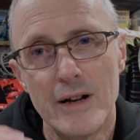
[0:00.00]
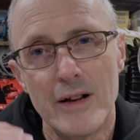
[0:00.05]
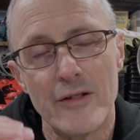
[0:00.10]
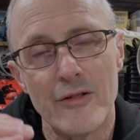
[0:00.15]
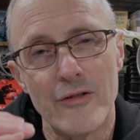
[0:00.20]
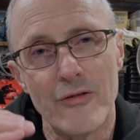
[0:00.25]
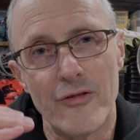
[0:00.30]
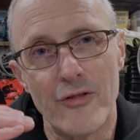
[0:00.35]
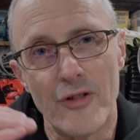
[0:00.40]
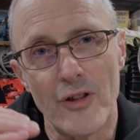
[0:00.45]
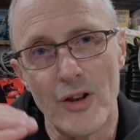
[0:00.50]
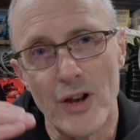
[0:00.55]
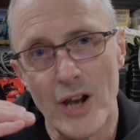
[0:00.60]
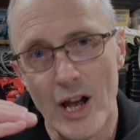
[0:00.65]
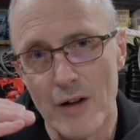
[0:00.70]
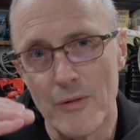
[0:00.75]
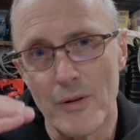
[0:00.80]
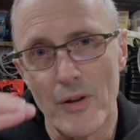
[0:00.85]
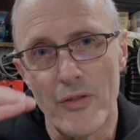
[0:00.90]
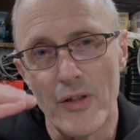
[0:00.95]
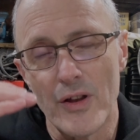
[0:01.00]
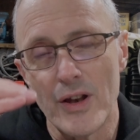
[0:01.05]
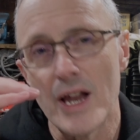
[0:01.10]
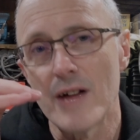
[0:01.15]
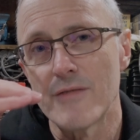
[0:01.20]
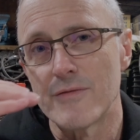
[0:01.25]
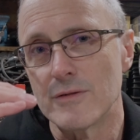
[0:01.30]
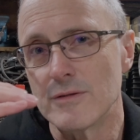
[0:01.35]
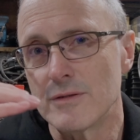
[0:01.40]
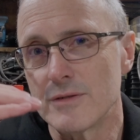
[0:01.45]
the lower the
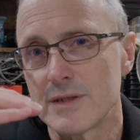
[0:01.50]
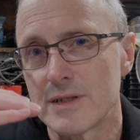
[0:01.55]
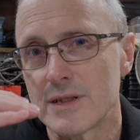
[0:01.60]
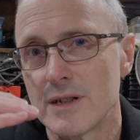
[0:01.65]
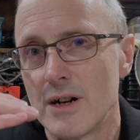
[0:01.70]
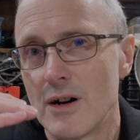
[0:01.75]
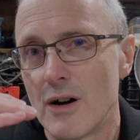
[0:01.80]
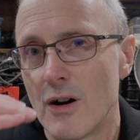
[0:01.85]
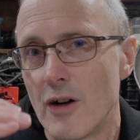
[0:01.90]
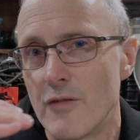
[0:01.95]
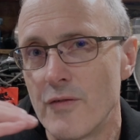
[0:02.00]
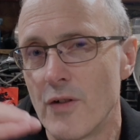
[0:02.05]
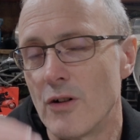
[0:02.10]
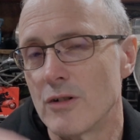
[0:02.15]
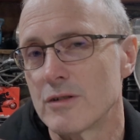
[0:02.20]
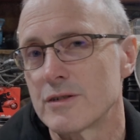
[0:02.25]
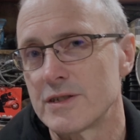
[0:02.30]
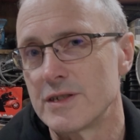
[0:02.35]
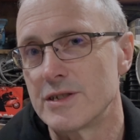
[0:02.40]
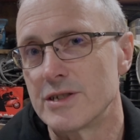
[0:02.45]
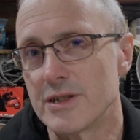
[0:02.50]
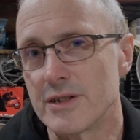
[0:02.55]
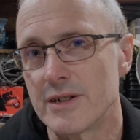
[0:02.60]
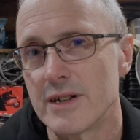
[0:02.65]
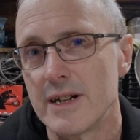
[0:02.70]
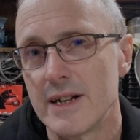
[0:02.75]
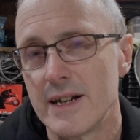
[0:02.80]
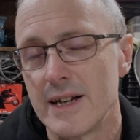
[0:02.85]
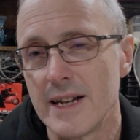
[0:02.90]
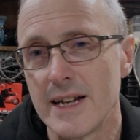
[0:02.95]
levels of oxygen
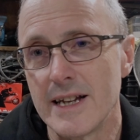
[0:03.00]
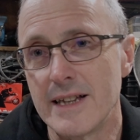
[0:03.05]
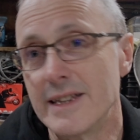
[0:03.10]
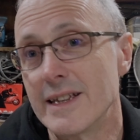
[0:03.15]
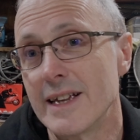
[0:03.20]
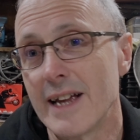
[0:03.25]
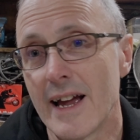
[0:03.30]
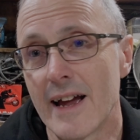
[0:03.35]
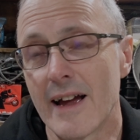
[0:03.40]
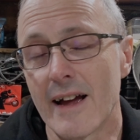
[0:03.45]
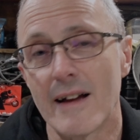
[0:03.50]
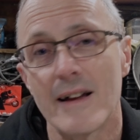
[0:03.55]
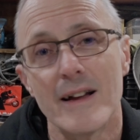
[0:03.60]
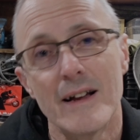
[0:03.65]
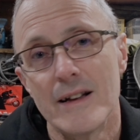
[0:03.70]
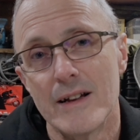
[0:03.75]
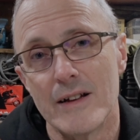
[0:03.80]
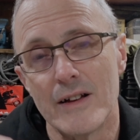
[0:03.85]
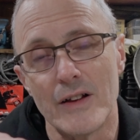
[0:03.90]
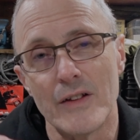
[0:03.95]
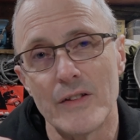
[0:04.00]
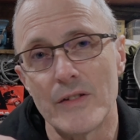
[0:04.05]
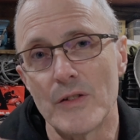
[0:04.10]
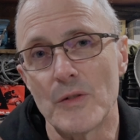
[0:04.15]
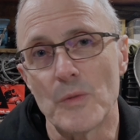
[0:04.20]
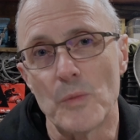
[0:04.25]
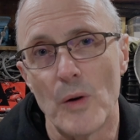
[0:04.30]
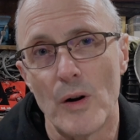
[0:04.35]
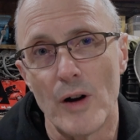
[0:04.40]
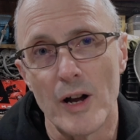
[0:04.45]
in the air. This is
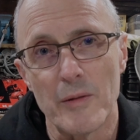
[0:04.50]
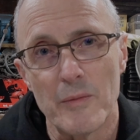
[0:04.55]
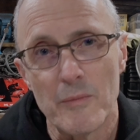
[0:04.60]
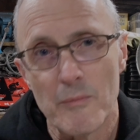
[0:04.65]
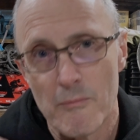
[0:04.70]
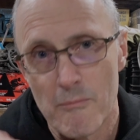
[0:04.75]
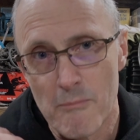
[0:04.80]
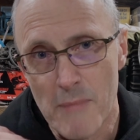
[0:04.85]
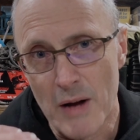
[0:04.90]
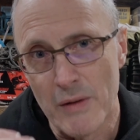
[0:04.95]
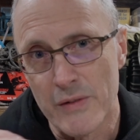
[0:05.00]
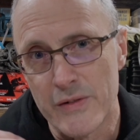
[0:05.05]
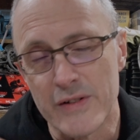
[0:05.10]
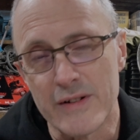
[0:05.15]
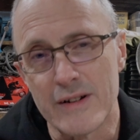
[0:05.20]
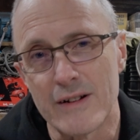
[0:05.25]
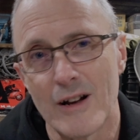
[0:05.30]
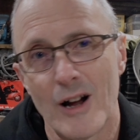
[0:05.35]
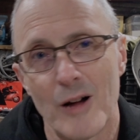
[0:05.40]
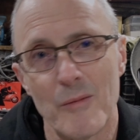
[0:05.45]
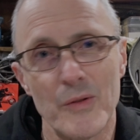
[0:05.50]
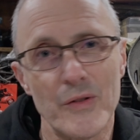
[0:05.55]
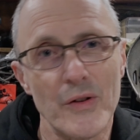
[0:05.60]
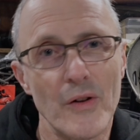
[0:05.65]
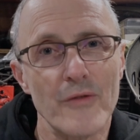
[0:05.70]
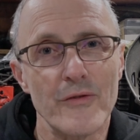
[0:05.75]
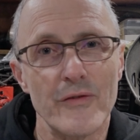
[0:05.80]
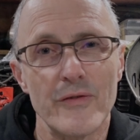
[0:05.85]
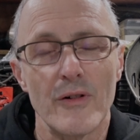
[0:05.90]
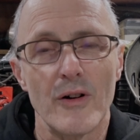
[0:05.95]
why mountain climbers
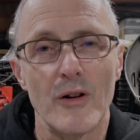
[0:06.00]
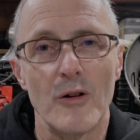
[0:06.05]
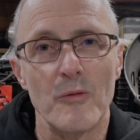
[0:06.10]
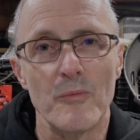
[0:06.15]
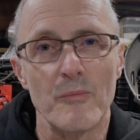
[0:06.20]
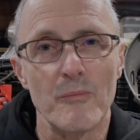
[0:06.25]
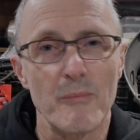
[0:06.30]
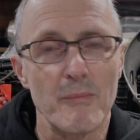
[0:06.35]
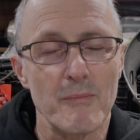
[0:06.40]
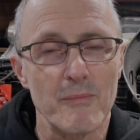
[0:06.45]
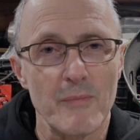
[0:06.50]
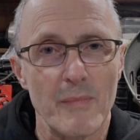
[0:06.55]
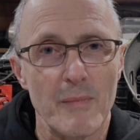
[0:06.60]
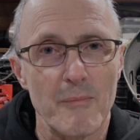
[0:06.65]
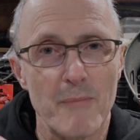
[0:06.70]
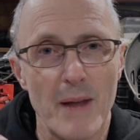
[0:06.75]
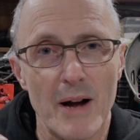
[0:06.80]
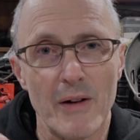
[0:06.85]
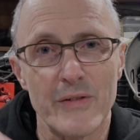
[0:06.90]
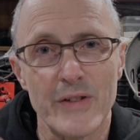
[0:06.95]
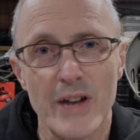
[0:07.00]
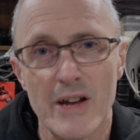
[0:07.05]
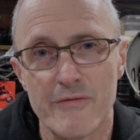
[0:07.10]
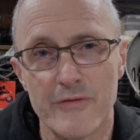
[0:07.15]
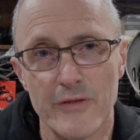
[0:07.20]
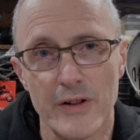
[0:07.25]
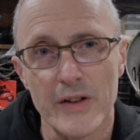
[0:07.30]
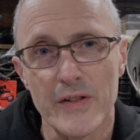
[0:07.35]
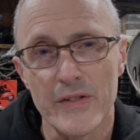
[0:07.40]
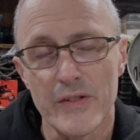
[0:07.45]
on Mount
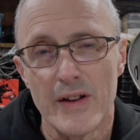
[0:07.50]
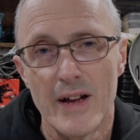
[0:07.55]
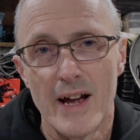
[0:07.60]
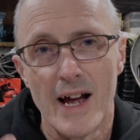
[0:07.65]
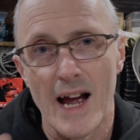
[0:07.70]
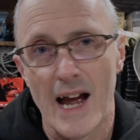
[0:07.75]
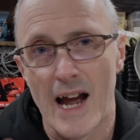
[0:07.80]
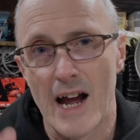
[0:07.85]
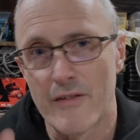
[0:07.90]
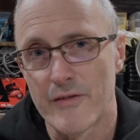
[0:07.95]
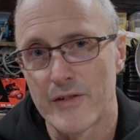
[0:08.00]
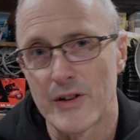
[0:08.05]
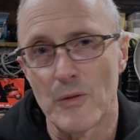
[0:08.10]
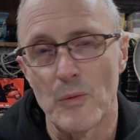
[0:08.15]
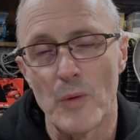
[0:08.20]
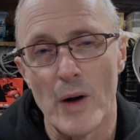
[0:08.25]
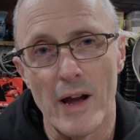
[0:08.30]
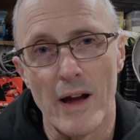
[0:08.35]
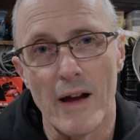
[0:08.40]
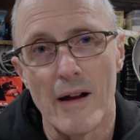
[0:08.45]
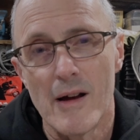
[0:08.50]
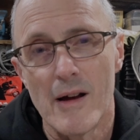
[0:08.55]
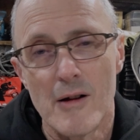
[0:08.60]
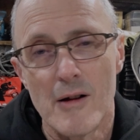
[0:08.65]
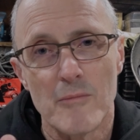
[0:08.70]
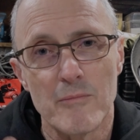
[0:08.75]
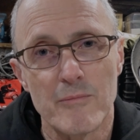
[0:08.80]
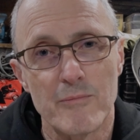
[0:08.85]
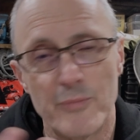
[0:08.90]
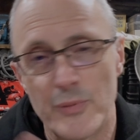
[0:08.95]
Everest have to wear
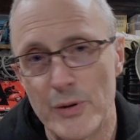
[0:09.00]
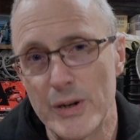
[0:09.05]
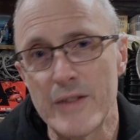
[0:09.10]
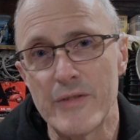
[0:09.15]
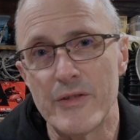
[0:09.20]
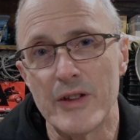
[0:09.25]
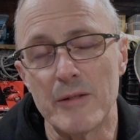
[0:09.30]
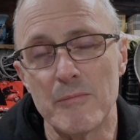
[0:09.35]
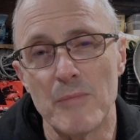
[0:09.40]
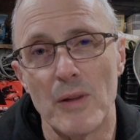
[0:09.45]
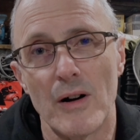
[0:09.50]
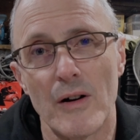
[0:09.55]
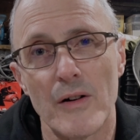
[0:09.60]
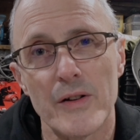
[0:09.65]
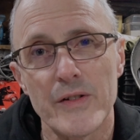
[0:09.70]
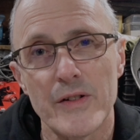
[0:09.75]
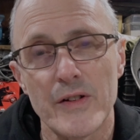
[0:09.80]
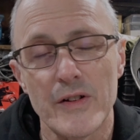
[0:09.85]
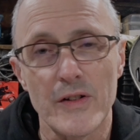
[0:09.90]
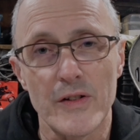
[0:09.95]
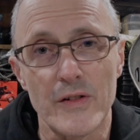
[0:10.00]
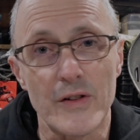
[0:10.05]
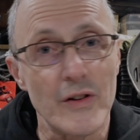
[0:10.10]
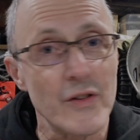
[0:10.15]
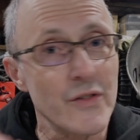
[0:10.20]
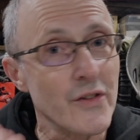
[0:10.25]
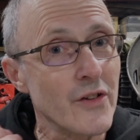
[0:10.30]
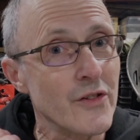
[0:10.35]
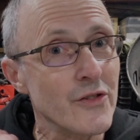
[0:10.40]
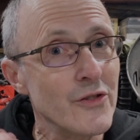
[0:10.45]
breathing masks, because
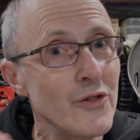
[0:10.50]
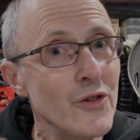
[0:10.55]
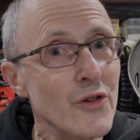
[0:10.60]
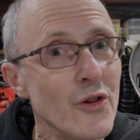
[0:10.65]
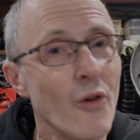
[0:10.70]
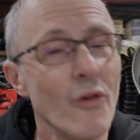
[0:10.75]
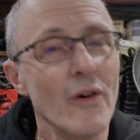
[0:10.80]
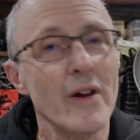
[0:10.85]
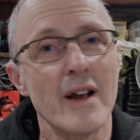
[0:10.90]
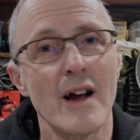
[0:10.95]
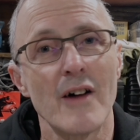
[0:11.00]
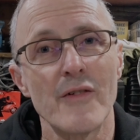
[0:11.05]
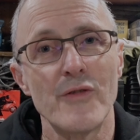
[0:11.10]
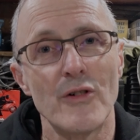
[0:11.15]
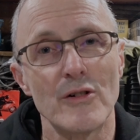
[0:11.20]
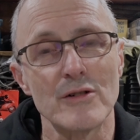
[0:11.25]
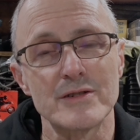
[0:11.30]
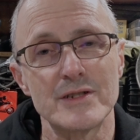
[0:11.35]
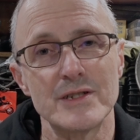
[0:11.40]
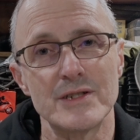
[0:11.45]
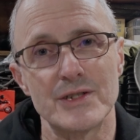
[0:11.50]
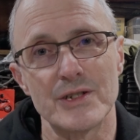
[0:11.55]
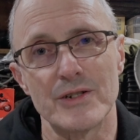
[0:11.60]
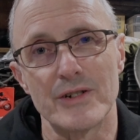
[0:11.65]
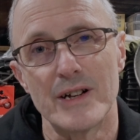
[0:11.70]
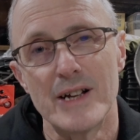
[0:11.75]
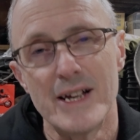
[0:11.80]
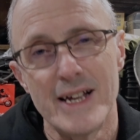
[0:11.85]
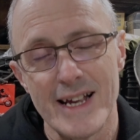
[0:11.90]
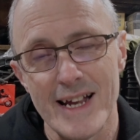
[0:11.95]
there's not enough oxygen
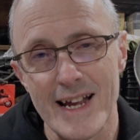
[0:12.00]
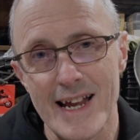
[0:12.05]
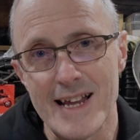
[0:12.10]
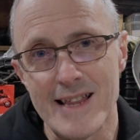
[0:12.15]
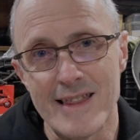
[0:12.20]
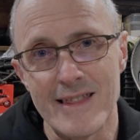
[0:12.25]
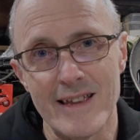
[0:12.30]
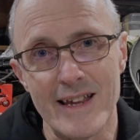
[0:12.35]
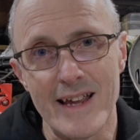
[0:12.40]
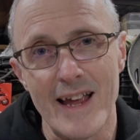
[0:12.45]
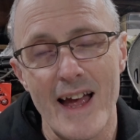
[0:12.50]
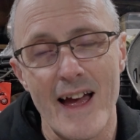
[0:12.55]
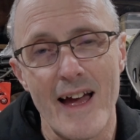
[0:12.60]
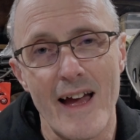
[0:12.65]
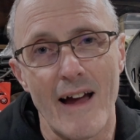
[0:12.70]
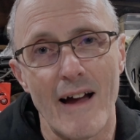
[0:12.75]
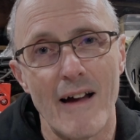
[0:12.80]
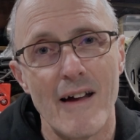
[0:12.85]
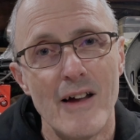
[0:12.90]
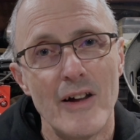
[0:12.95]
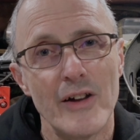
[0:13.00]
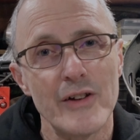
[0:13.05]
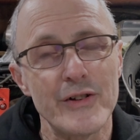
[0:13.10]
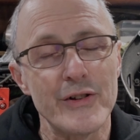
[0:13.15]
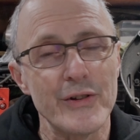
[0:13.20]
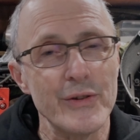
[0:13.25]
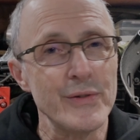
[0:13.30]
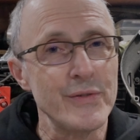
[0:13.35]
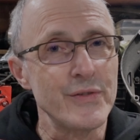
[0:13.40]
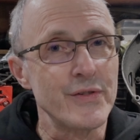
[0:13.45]
in the air
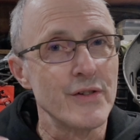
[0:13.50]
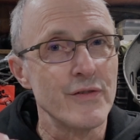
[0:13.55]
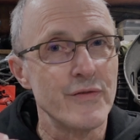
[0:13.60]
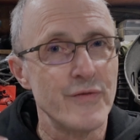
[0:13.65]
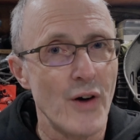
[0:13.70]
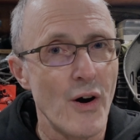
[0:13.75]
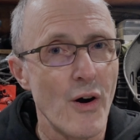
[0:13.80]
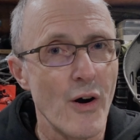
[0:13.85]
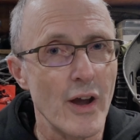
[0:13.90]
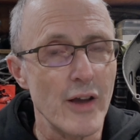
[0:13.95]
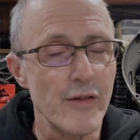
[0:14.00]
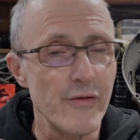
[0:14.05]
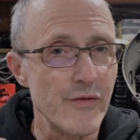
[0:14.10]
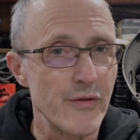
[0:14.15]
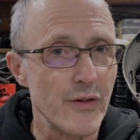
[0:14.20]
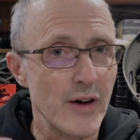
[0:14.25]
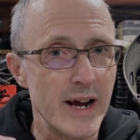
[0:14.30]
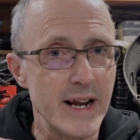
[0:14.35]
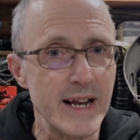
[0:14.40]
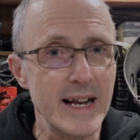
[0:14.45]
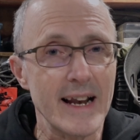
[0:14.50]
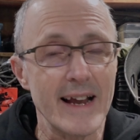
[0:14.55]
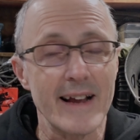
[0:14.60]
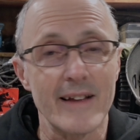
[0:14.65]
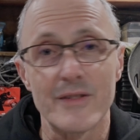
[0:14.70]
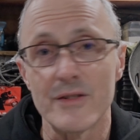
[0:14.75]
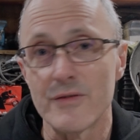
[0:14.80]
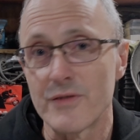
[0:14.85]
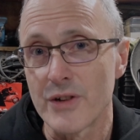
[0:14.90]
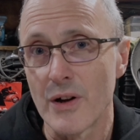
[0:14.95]
to survive for any length
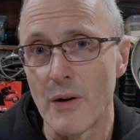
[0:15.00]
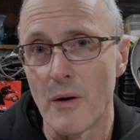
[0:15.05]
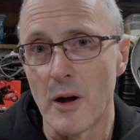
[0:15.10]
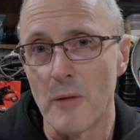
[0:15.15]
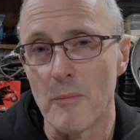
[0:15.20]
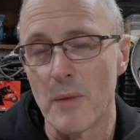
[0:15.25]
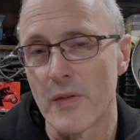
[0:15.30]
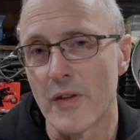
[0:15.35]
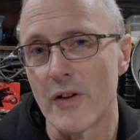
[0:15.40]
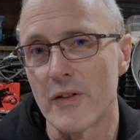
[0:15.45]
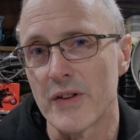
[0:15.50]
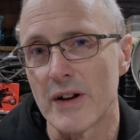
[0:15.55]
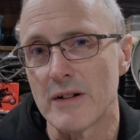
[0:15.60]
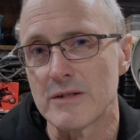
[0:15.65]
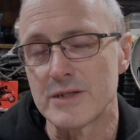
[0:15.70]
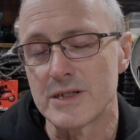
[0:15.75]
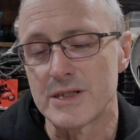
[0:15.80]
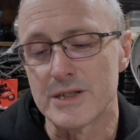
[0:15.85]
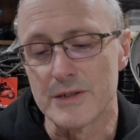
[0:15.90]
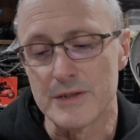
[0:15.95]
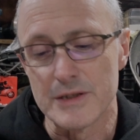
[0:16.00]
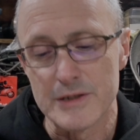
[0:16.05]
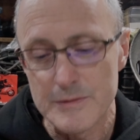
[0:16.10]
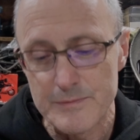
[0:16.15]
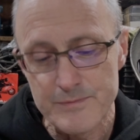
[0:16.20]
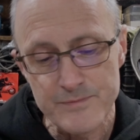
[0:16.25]
of time at those altitudes.